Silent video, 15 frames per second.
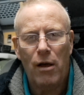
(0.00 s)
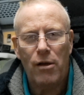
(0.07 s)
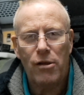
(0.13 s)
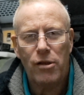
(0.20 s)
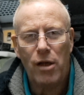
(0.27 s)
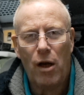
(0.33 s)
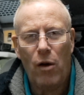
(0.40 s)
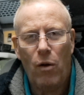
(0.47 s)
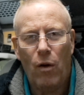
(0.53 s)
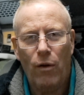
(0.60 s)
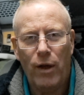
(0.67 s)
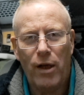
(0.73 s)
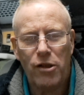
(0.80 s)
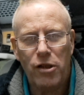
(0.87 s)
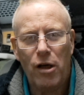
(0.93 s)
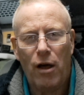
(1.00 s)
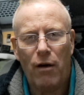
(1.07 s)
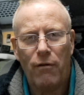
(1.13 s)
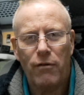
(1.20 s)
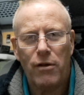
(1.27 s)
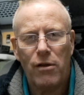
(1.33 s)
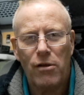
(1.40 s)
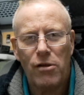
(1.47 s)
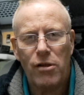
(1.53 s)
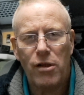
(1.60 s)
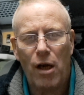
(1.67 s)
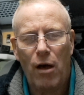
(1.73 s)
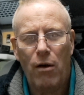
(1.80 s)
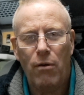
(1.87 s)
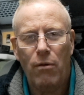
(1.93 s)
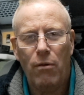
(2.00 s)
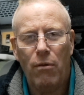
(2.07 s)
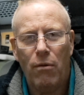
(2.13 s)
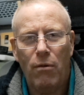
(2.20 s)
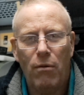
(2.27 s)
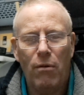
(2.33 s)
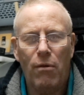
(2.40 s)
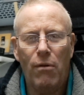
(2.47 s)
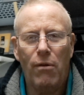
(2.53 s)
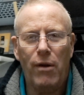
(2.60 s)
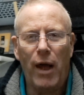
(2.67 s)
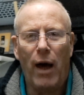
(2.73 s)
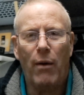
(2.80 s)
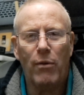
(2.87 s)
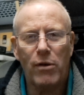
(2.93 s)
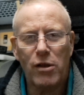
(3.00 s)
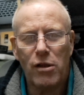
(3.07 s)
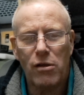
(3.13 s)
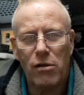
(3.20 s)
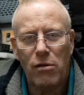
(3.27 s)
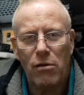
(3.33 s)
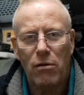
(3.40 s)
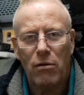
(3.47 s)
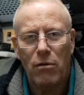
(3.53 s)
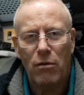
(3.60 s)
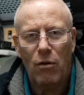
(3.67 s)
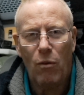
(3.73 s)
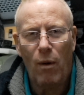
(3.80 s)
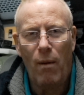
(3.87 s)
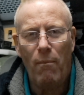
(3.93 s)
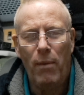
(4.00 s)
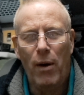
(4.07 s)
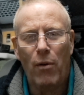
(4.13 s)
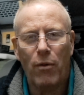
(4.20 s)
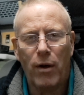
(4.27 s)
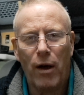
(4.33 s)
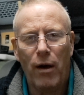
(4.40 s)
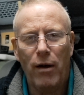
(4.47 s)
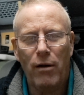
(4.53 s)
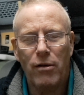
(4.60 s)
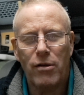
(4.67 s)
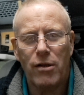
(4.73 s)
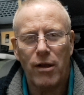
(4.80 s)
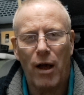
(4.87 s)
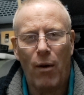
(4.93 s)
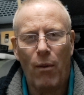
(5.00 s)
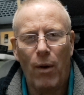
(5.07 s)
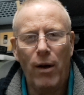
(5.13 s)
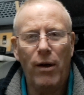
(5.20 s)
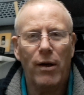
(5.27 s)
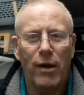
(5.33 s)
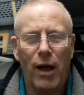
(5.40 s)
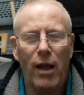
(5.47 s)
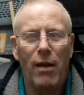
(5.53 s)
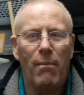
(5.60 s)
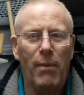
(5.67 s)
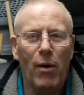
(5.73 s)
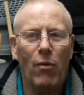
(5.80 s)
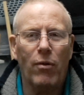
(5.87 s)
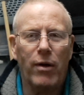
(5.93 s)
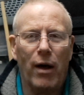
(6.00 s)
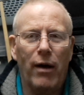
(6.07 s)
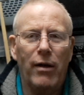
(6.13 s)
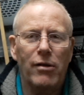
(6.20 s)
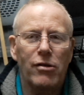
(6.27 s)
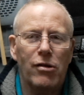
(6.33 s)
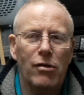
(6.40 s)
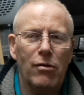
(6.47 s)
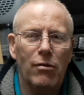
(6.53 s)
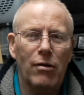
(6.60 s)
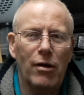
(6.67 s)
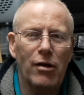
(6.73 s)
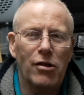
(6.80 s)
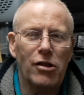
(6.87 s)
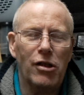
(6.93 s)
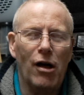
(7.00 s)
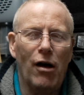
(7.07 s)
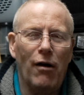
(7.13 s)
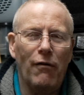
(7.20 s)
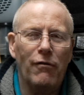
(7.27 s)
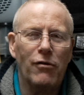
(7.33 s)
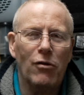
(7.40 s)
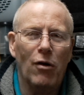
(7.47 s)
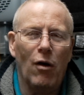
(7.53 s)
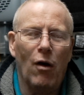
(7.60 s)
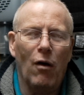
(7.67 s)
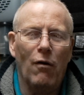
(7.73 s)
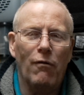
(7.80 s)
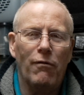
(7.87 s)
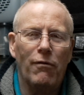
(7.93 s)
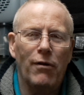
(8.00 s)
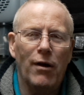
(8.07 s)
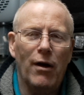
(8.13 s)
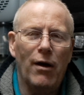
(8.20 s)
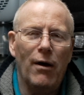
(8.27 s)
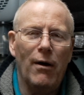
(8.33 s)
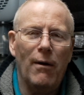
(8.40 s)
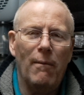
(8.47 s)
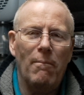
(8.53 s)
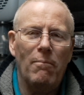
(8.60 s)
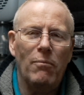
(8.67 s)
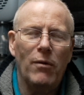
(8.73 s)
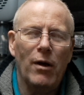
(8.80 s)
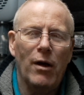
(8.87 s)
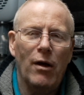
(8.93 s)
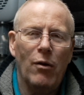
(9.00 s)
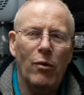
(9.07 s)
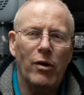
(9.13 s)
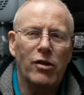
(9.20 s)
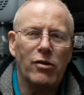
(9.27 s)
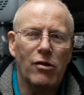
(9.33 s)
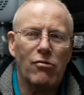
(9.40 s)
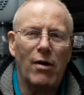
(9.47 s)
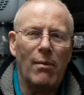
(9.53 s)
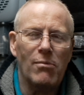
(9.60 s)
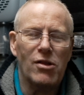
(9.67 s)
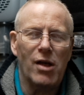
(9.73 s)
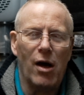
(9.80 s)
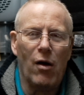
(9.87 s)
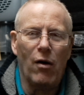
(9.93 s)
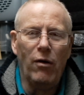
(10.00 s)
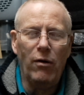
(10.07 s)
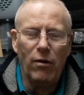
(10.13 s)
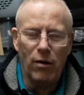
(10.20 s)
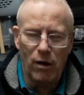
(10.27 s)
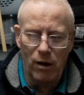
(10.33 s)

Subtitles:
so on that shaft. So that was one belt going to that one, another belt going to the shaft of the which the drum sat on.